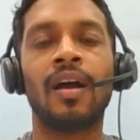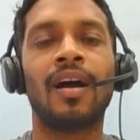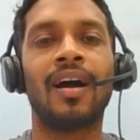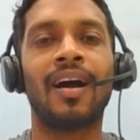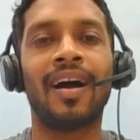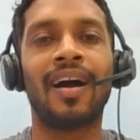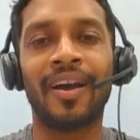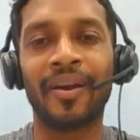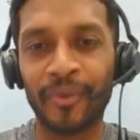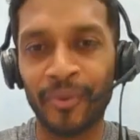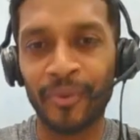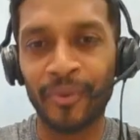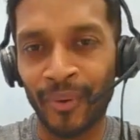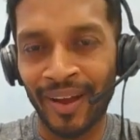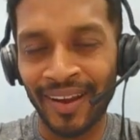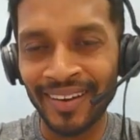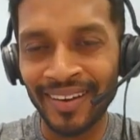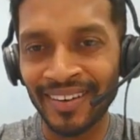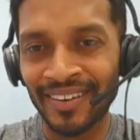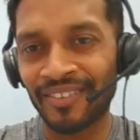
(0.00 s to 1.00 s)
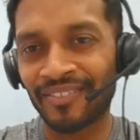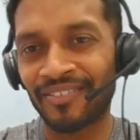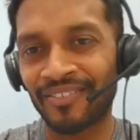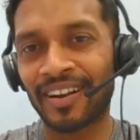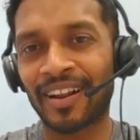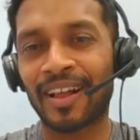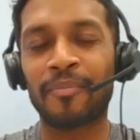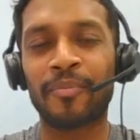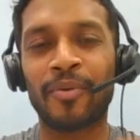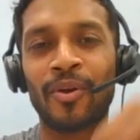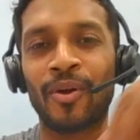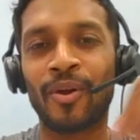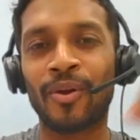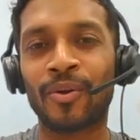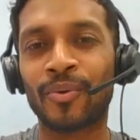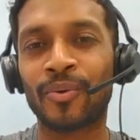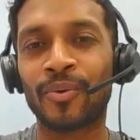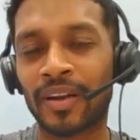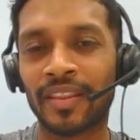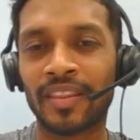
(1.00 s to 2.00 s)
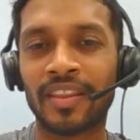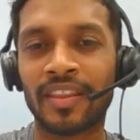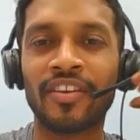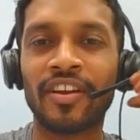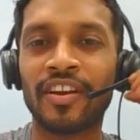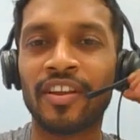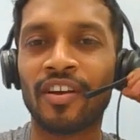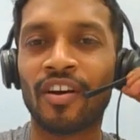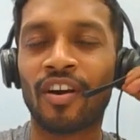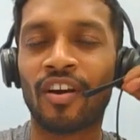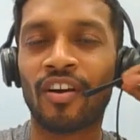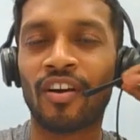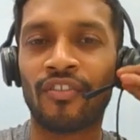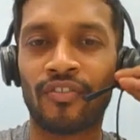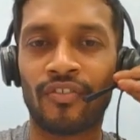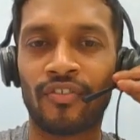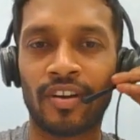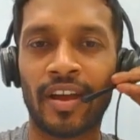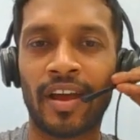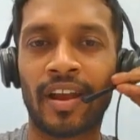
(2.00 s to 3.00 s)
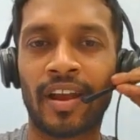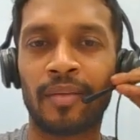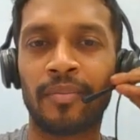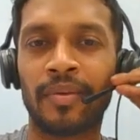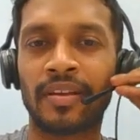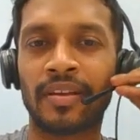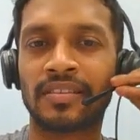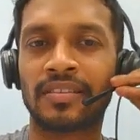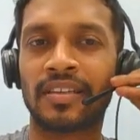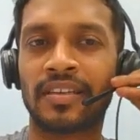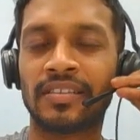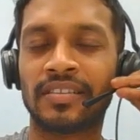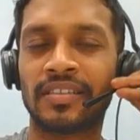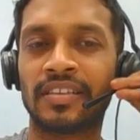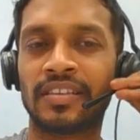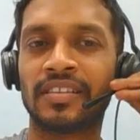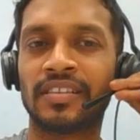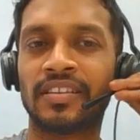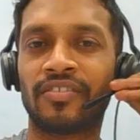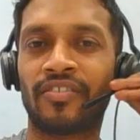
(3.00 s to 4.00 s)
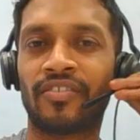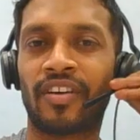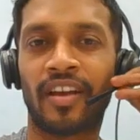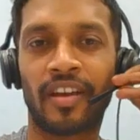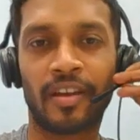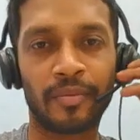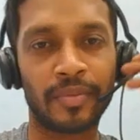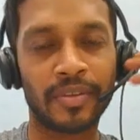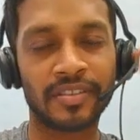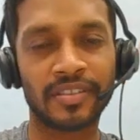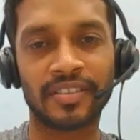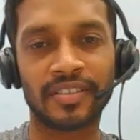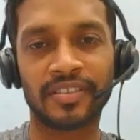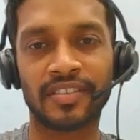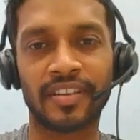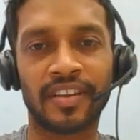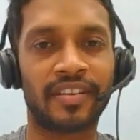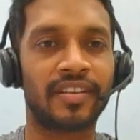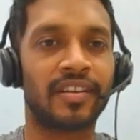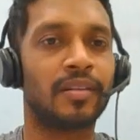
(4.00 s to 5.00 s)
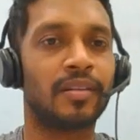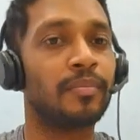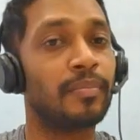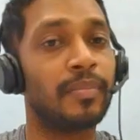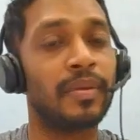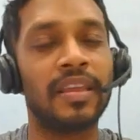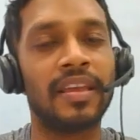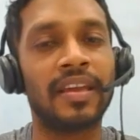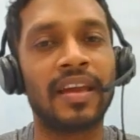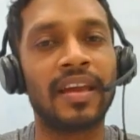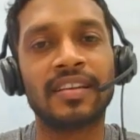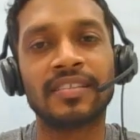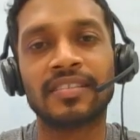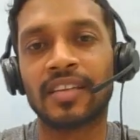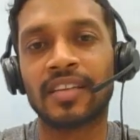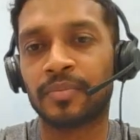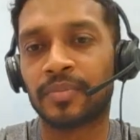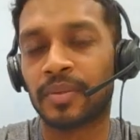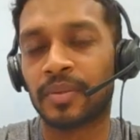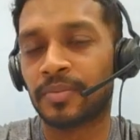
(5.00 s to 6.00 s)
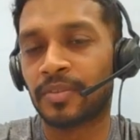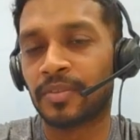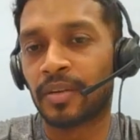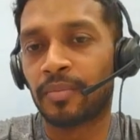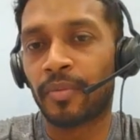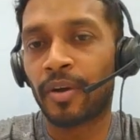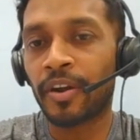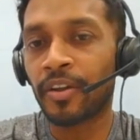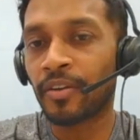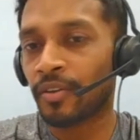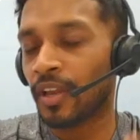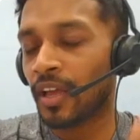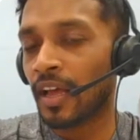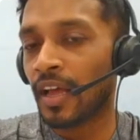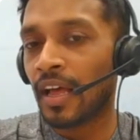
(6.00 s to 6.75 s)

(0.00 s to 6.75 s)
Hi everyone, welcome you all to another video of Dynamics 365 Business Central Billing and Subscription Module.